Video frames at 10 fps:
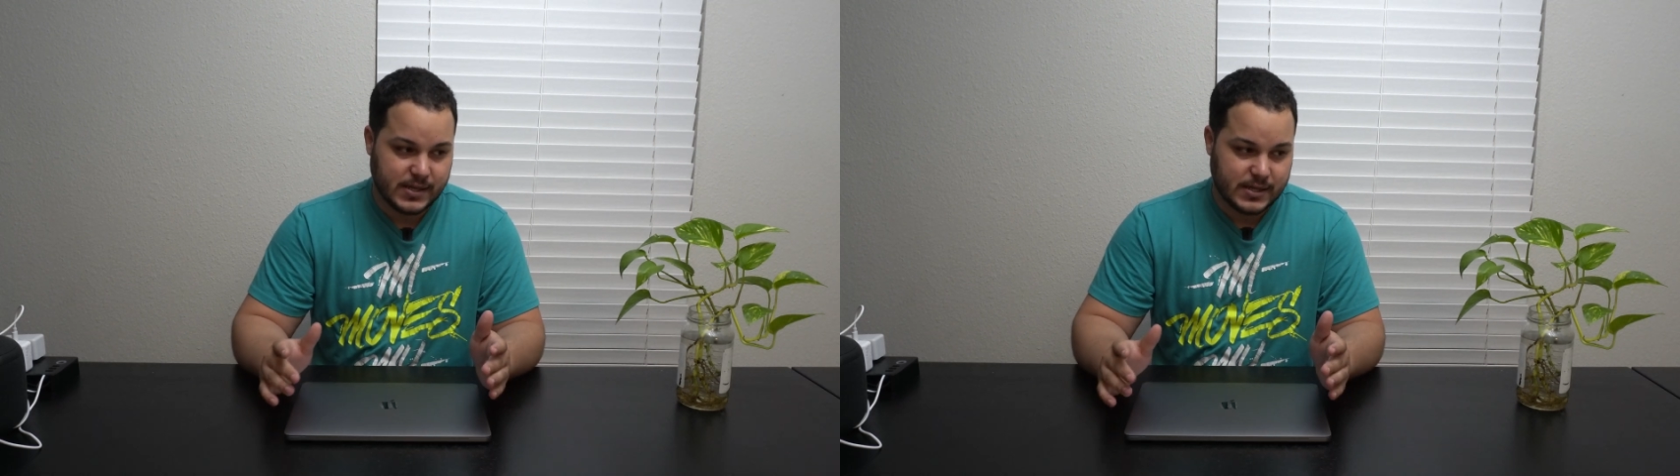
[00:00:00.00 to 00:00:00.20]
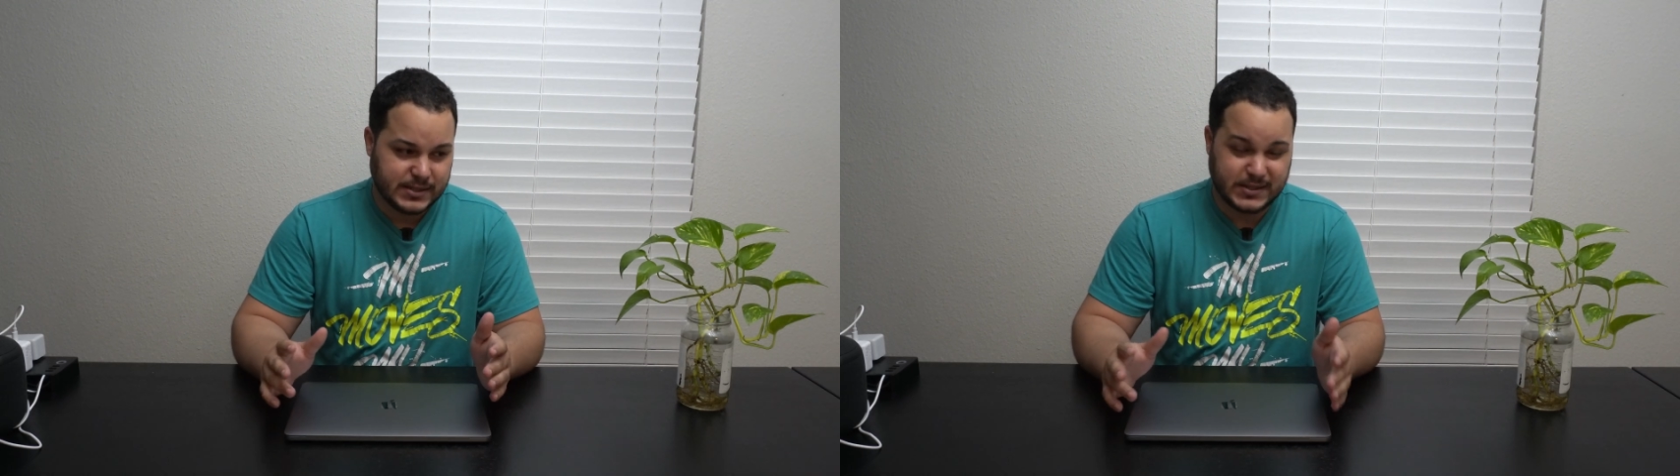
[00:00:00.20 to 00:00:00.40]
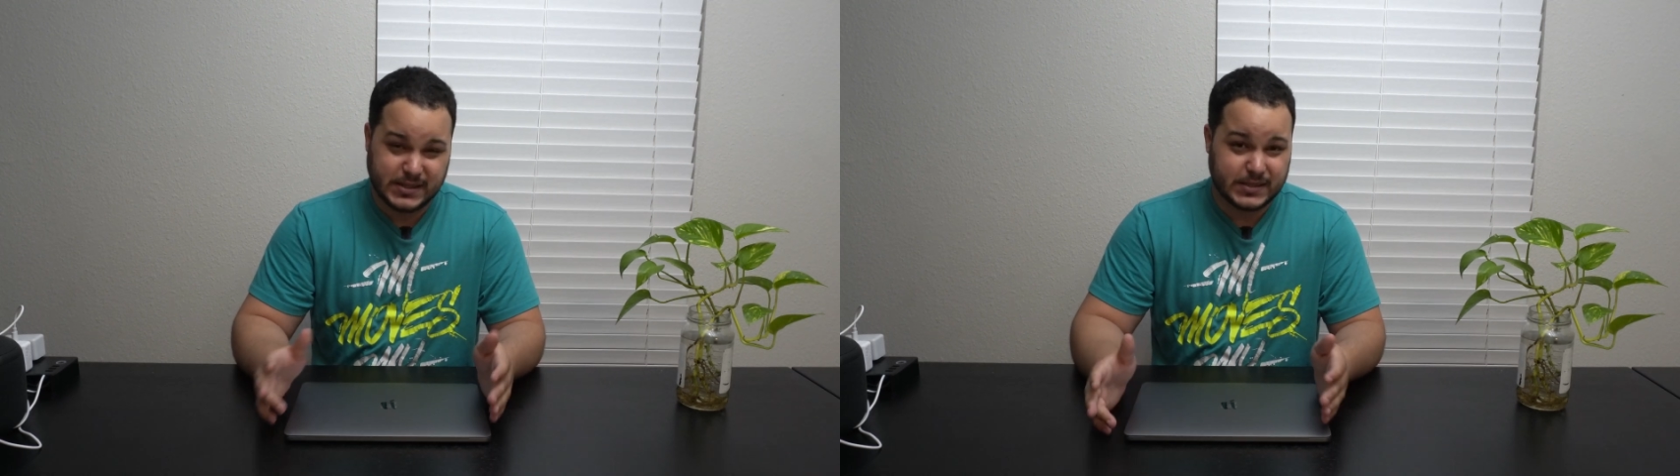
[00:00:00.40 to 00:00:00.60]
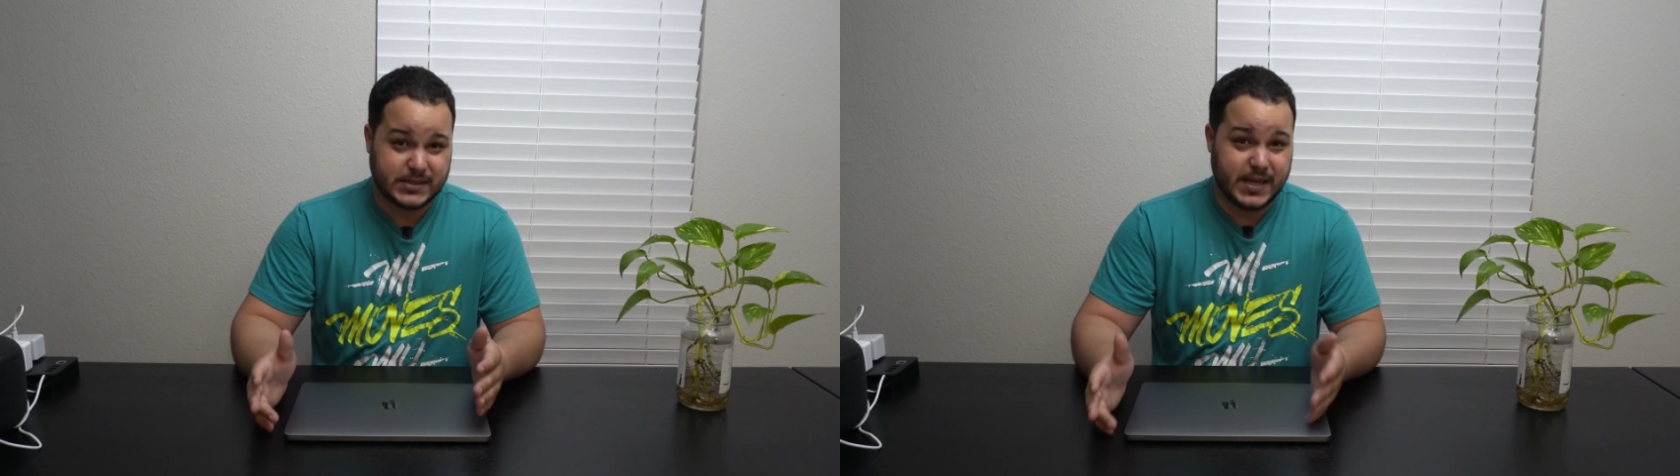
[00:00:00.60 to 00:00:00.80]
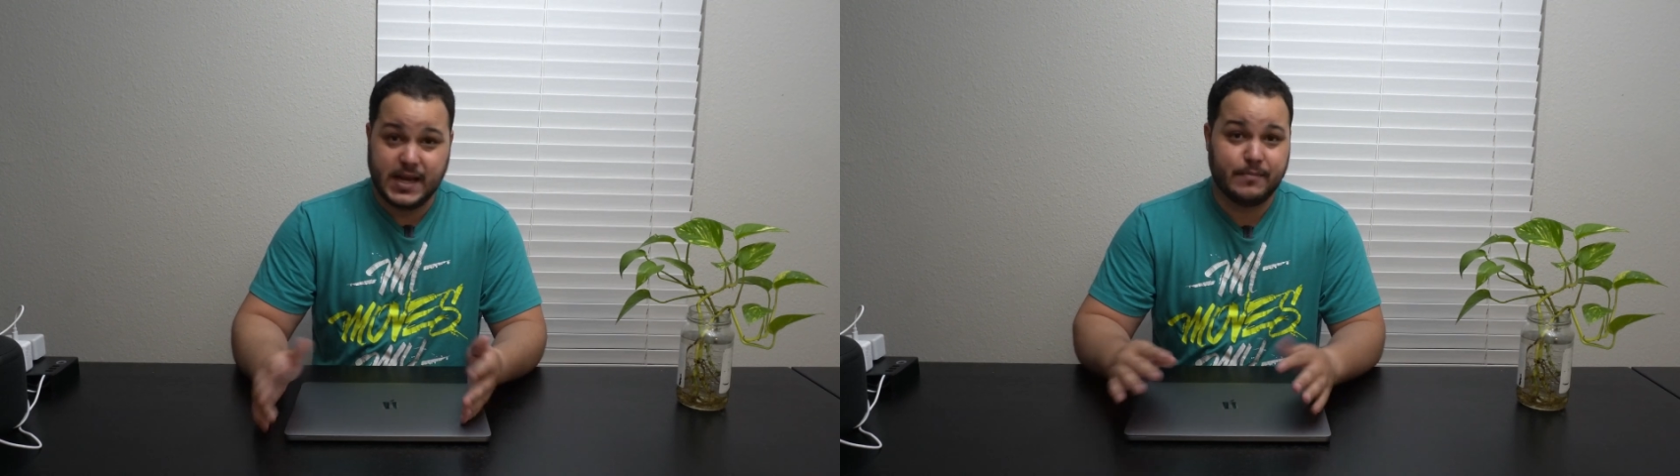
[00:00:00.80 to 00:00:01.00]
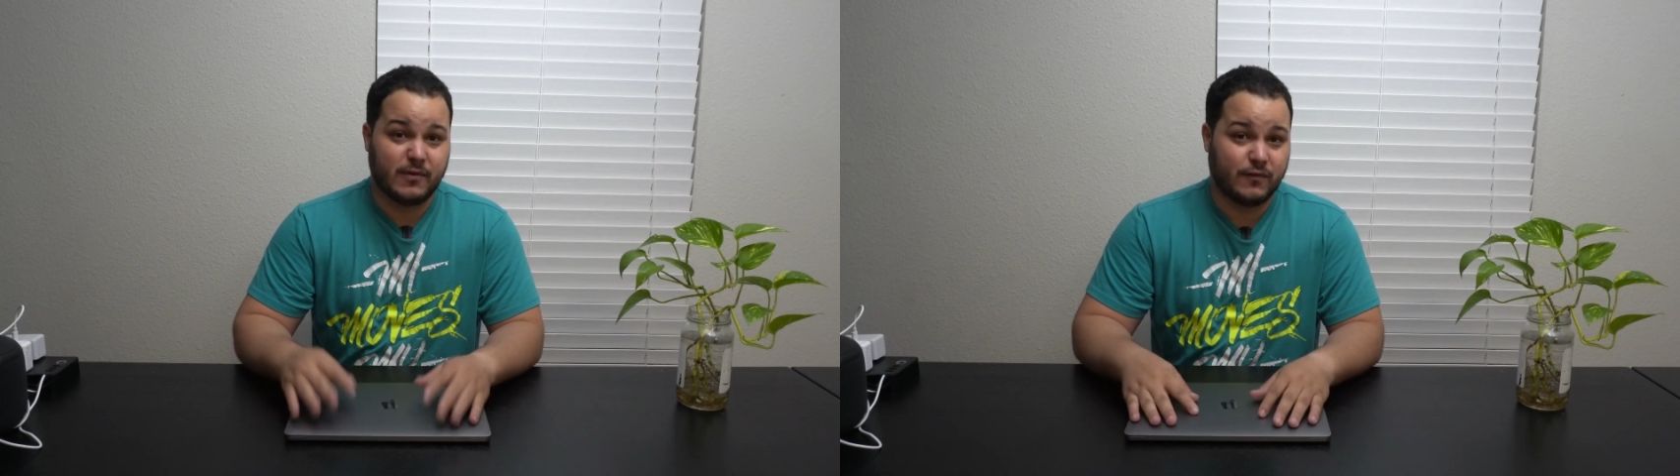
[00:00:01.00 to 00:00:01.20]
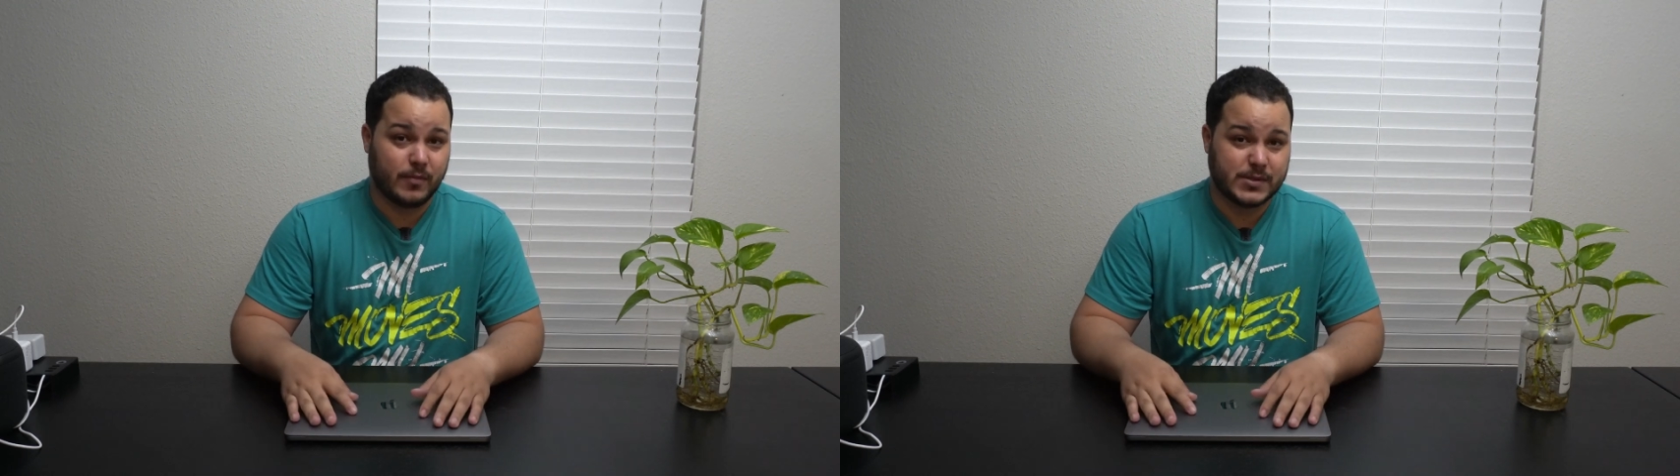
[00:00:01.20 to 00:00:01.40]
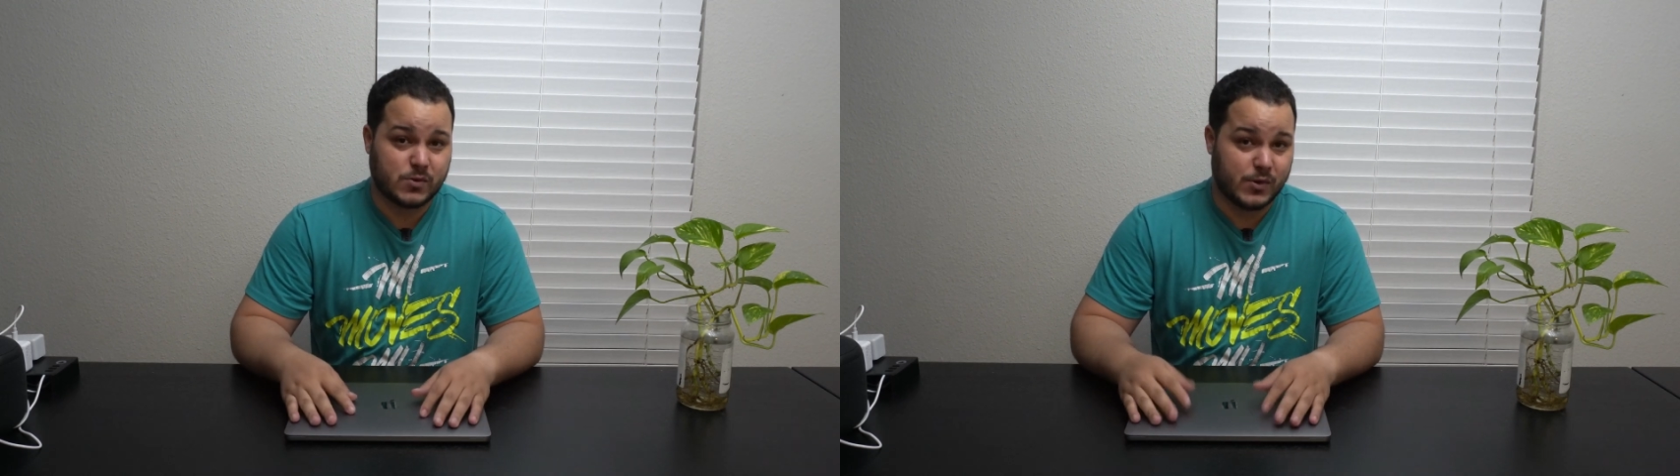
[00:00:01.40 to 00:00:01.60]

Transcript: 6 to 8 performance